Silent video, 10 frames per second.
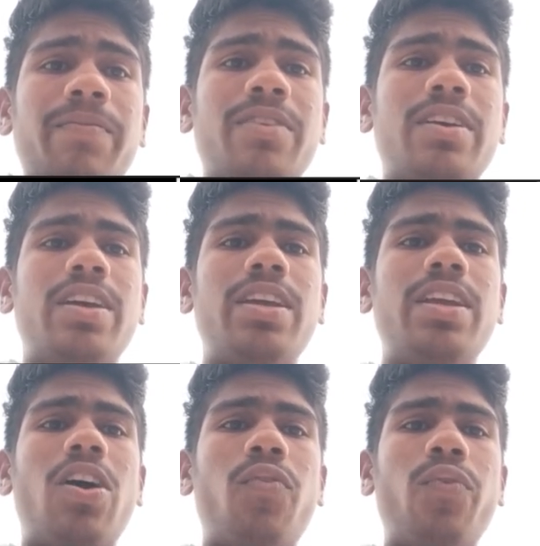e of
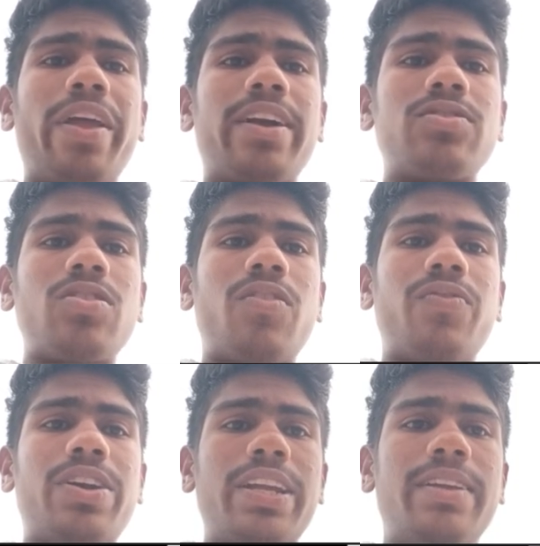x of
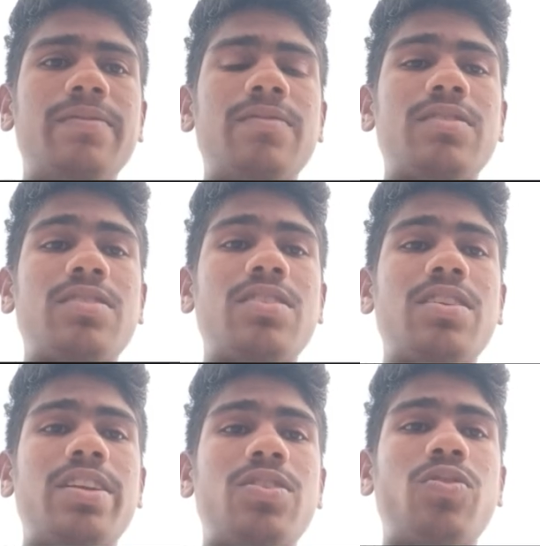t into
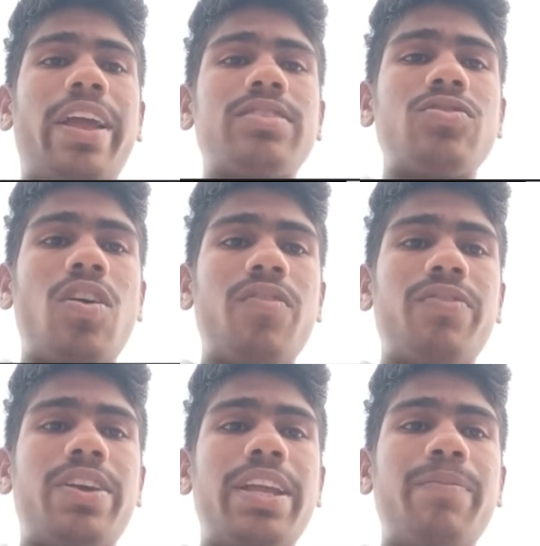x of t
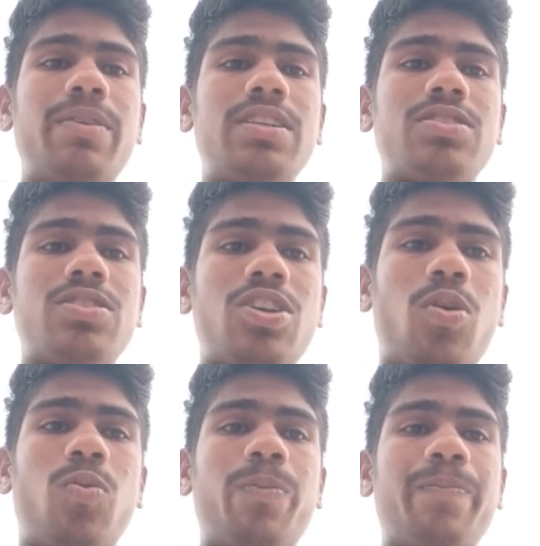plus tau.
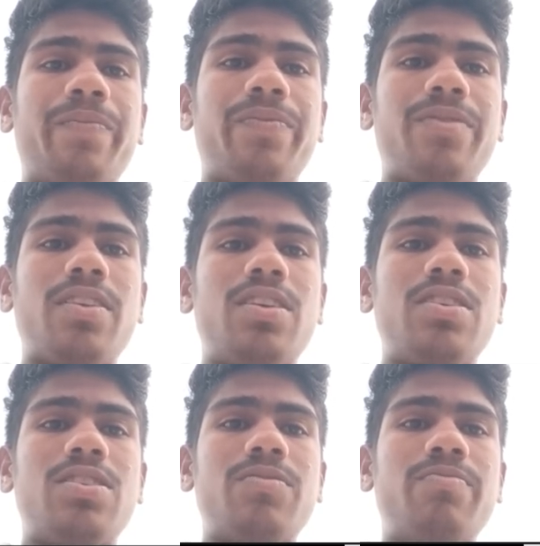
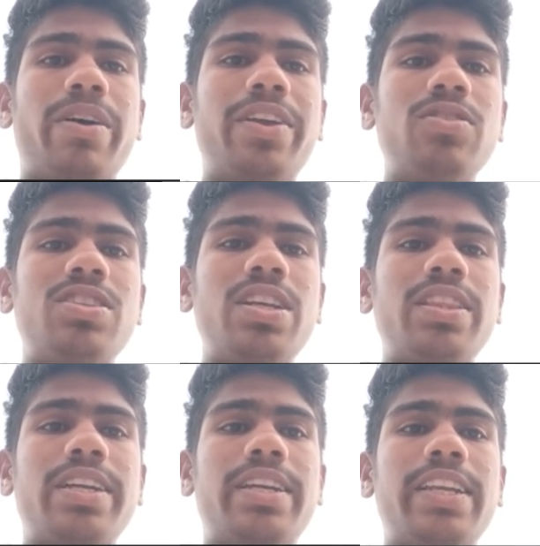By using the
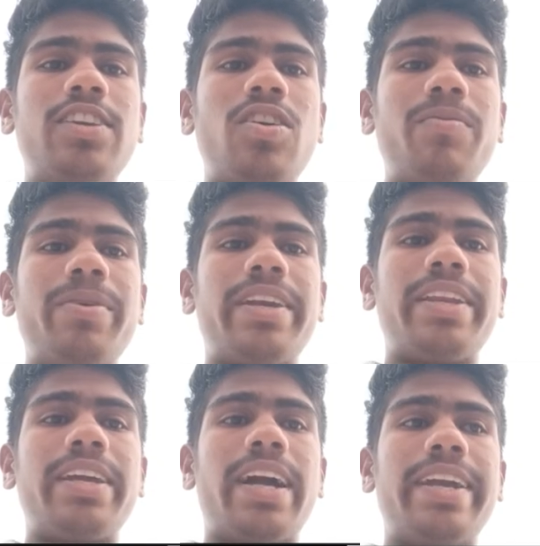trigonometric
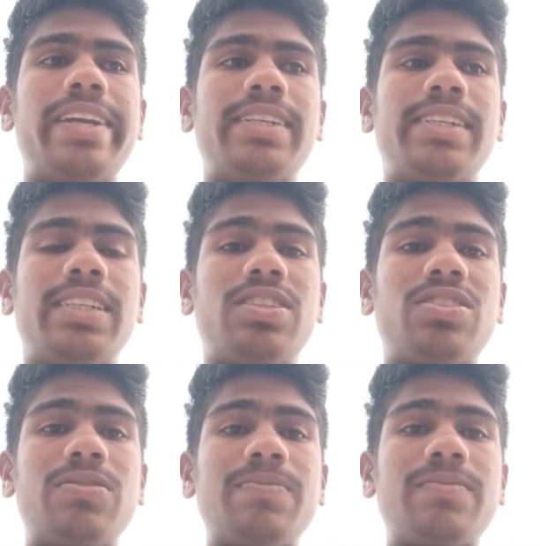identities,
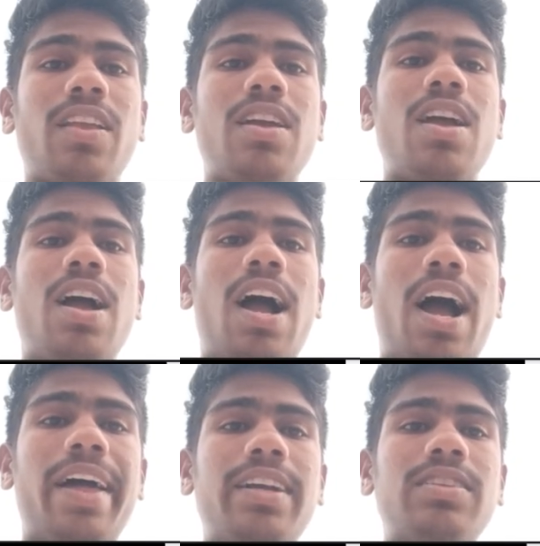
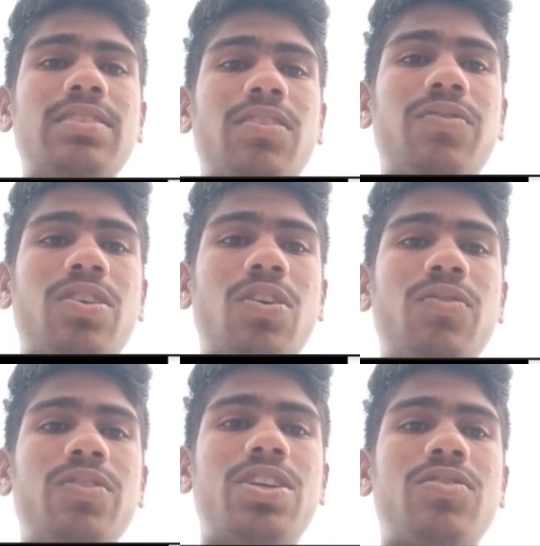rx of tau
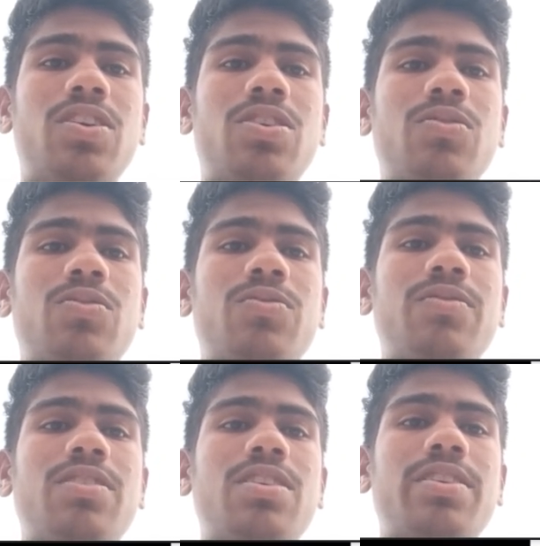equal to
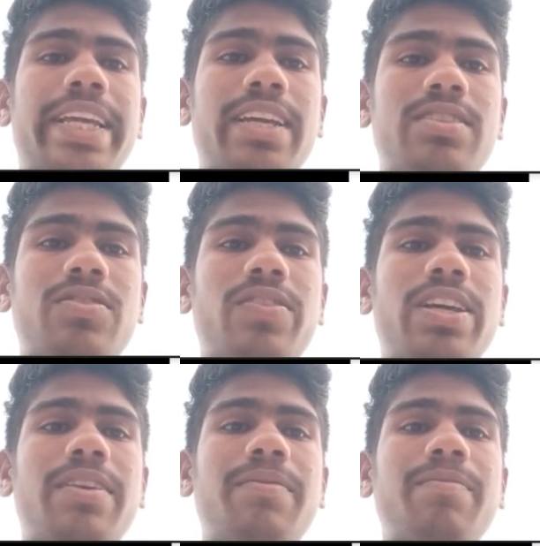a square
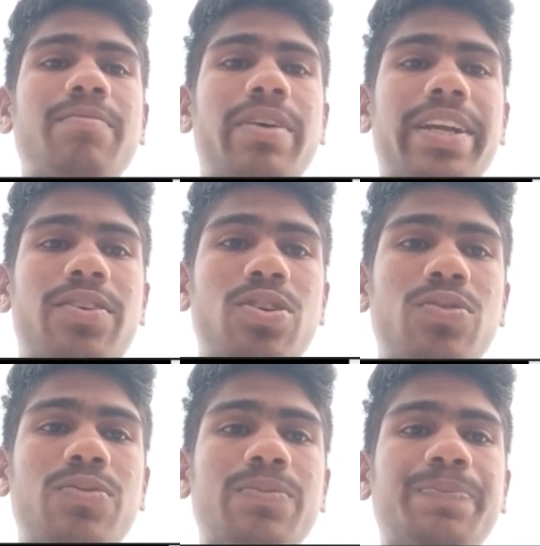by 2
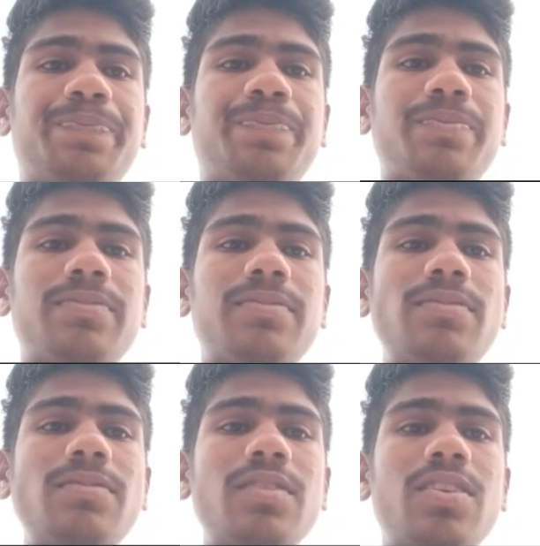
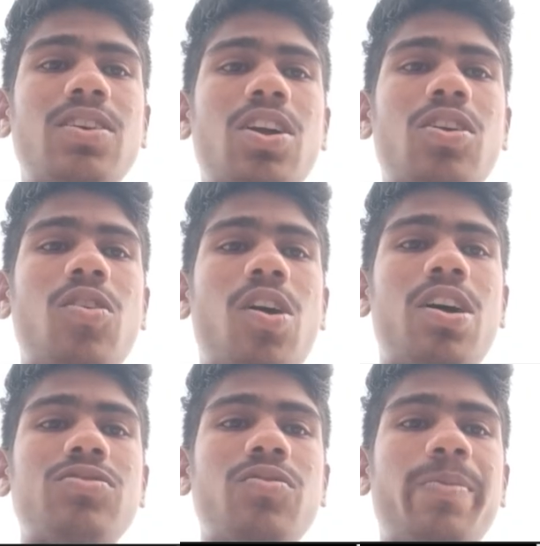cos
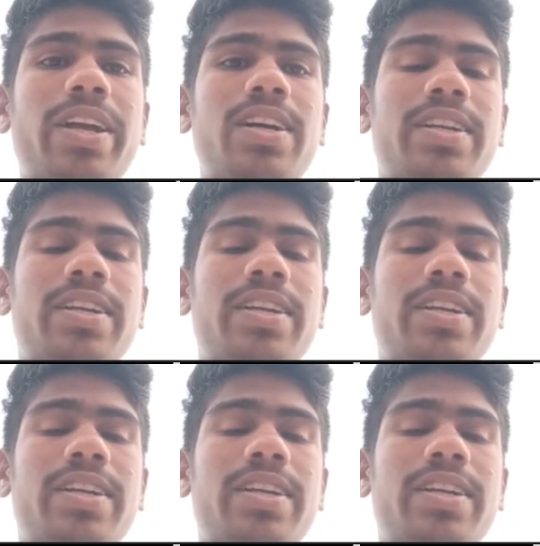omega t.